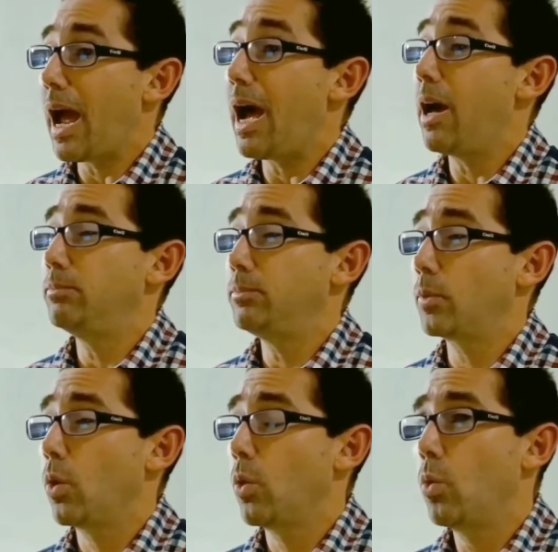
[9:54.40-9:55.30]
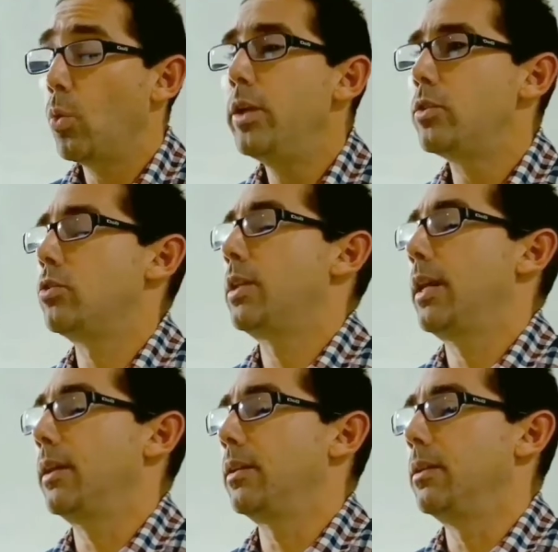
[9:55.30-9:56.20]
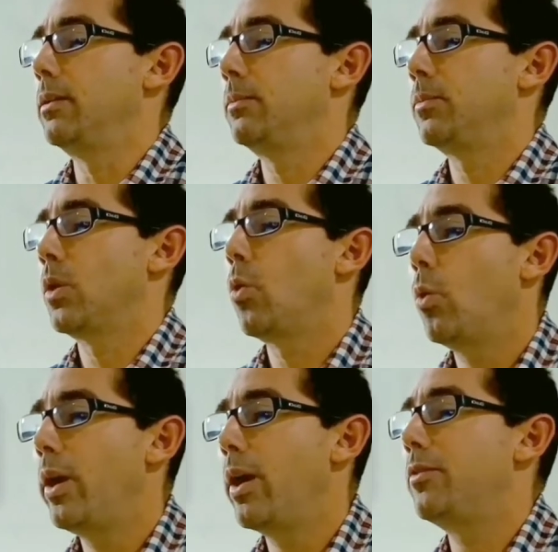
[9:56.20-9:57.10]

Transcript: And we succeeded. We